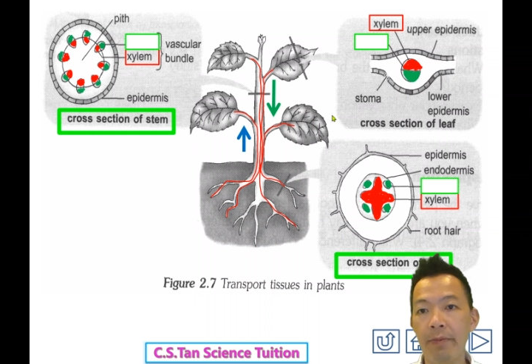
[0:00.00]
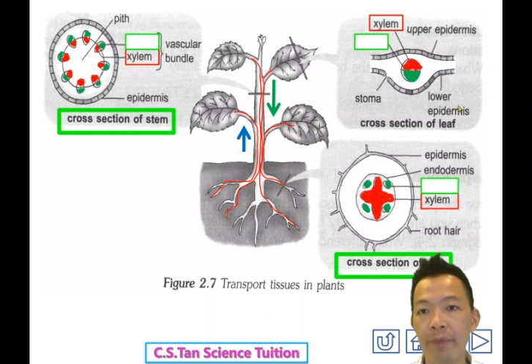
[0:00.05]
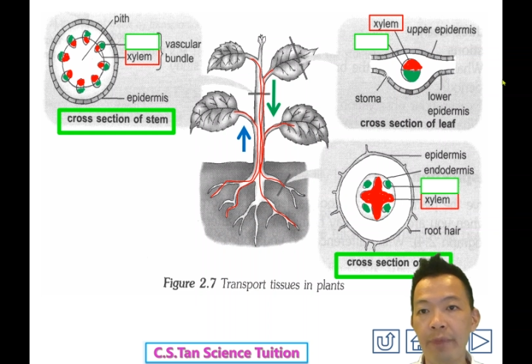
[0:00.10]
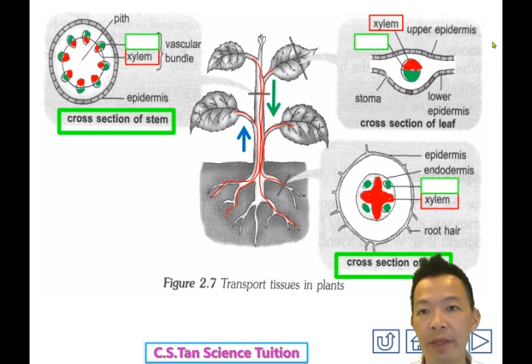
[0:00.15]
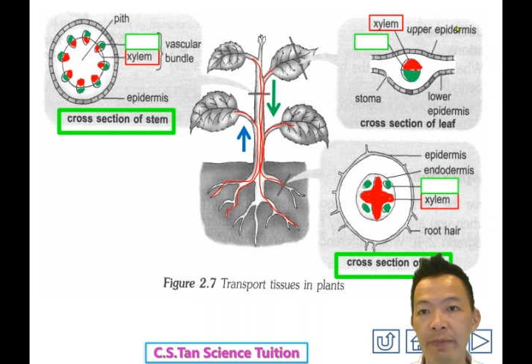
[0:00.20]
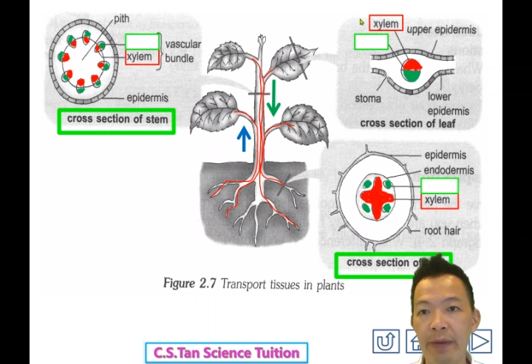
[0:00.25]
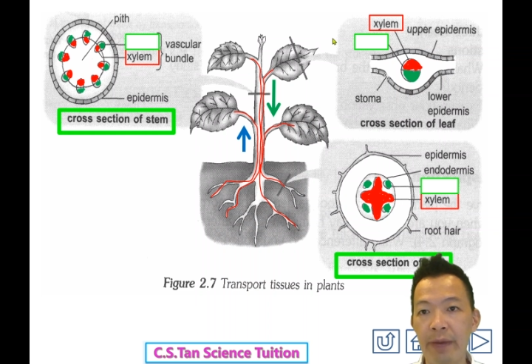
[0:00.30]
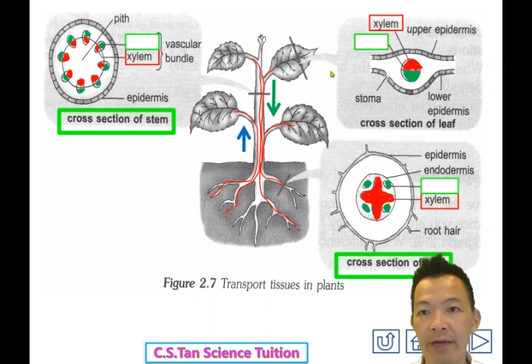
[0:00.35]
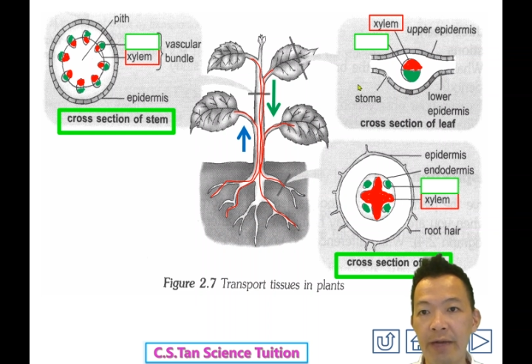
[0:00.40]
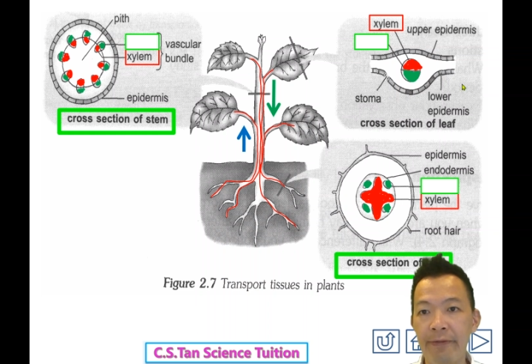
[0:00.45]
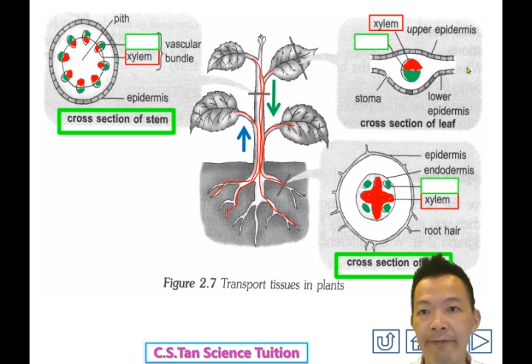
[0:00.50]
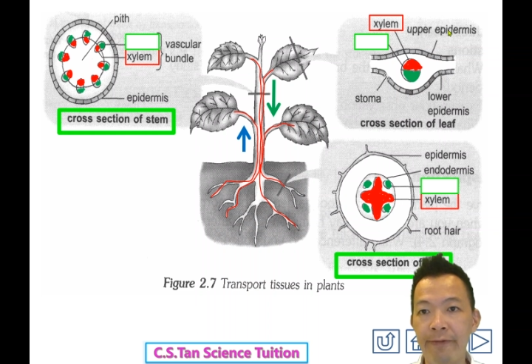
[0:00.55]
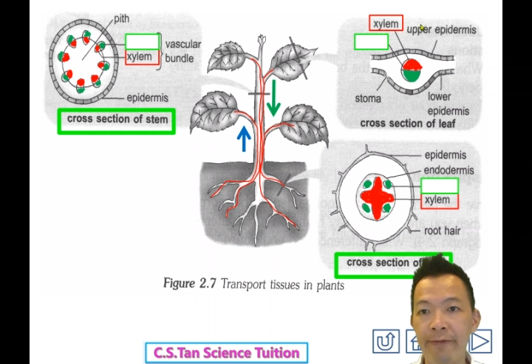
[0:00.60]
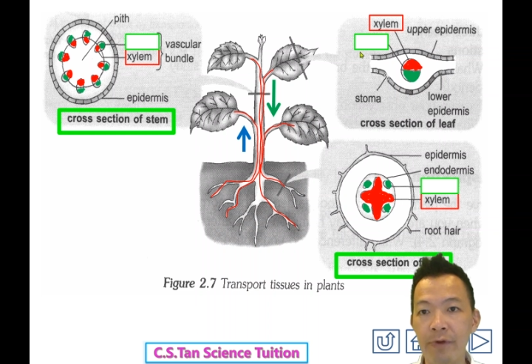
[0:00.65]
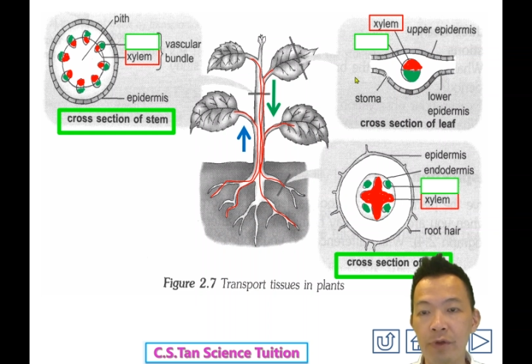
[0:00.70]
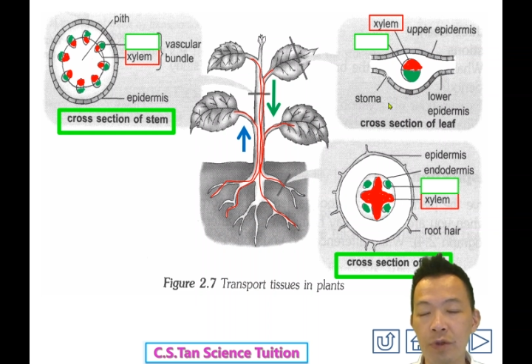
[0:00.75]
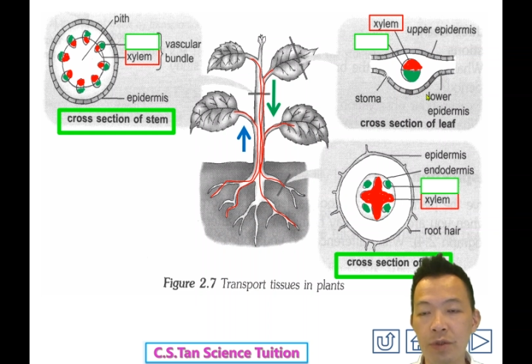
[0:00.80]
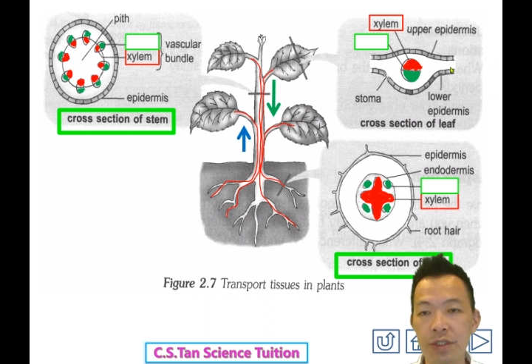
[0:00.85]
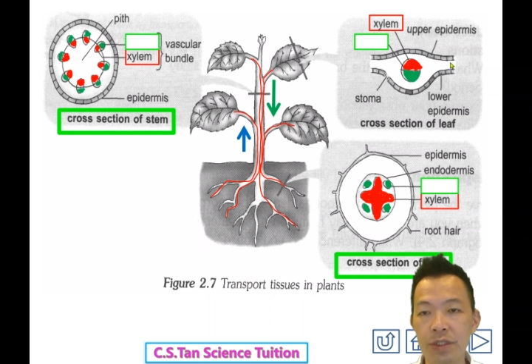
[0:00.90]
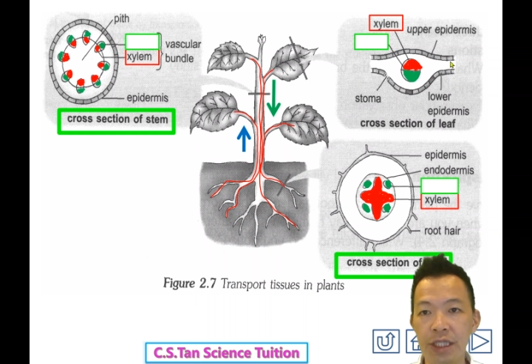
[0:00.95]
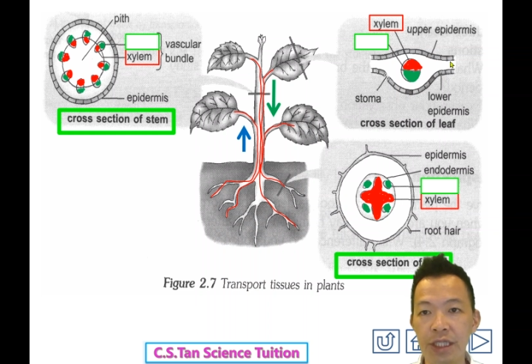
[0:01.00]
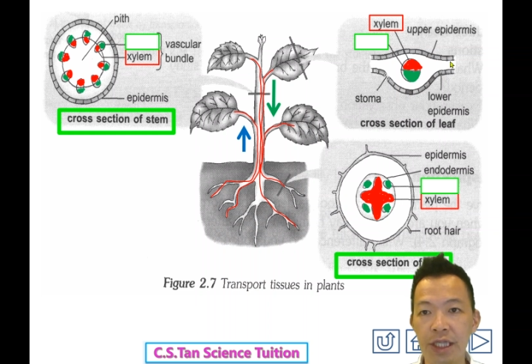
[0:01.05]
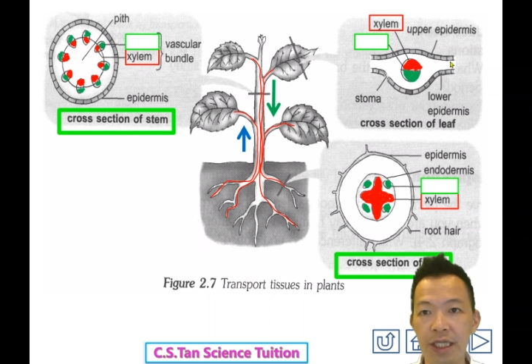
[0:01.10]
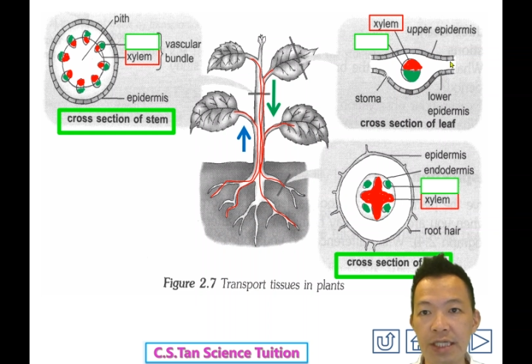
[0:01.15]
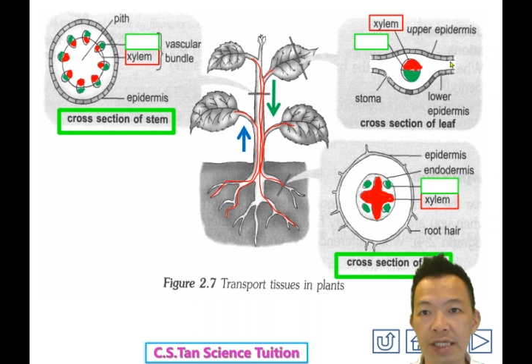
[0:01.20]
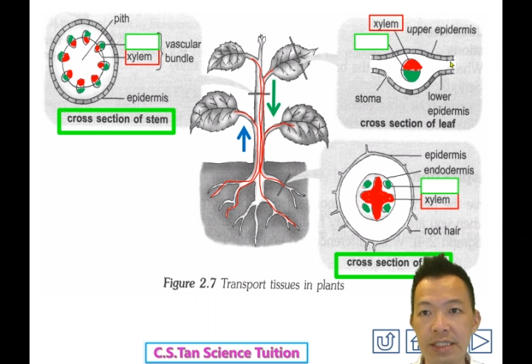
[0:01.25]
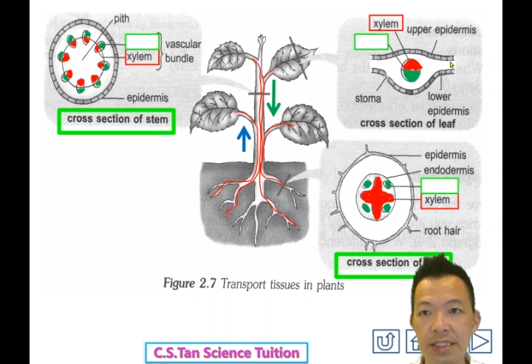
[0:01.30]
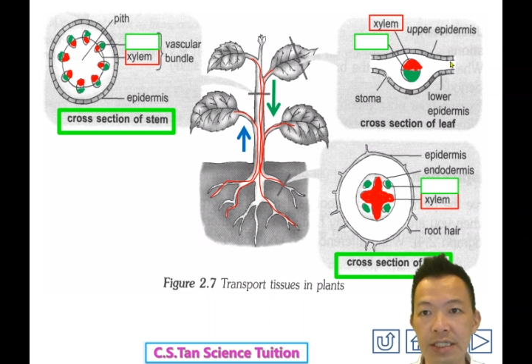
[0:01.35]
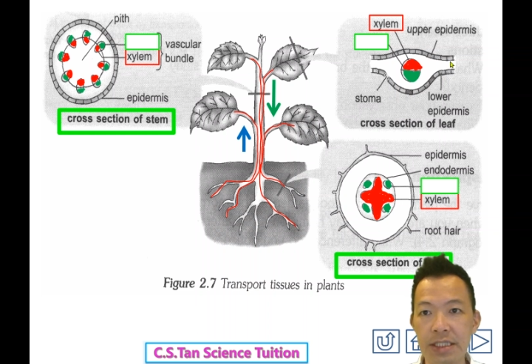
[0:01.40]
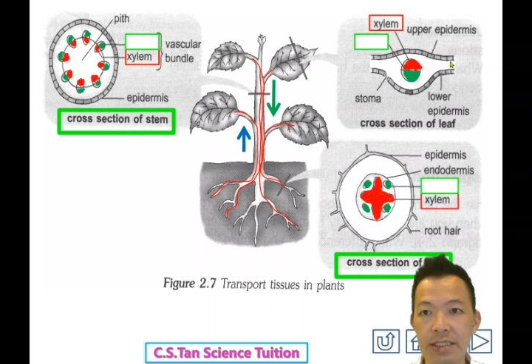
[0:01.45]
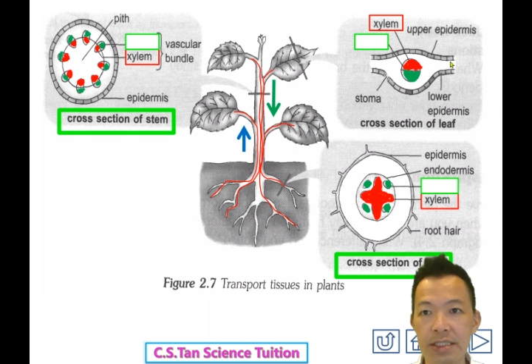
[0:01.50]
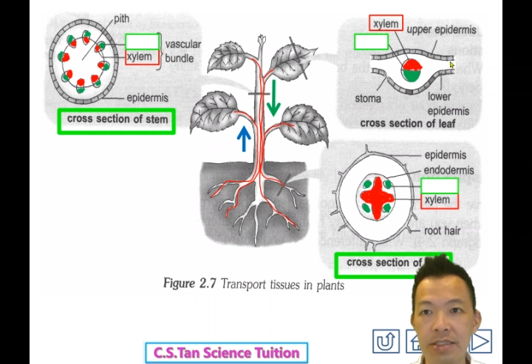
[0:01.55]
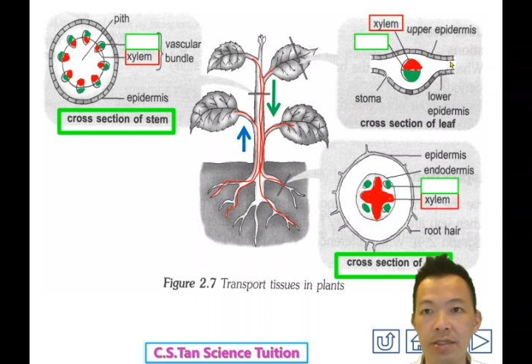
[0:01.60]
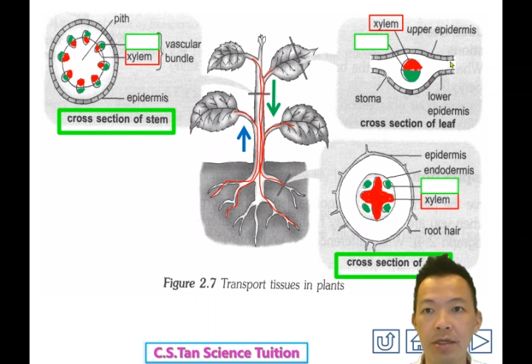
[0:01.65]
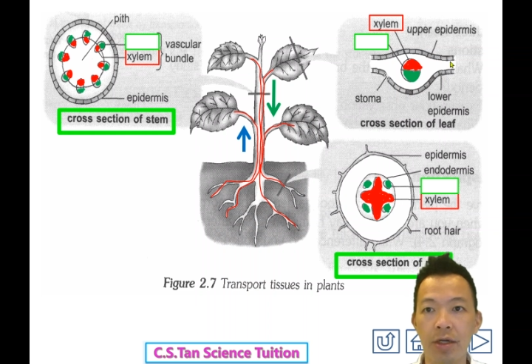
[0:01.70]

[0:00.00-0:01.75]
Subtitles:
prepare the photosynthesis,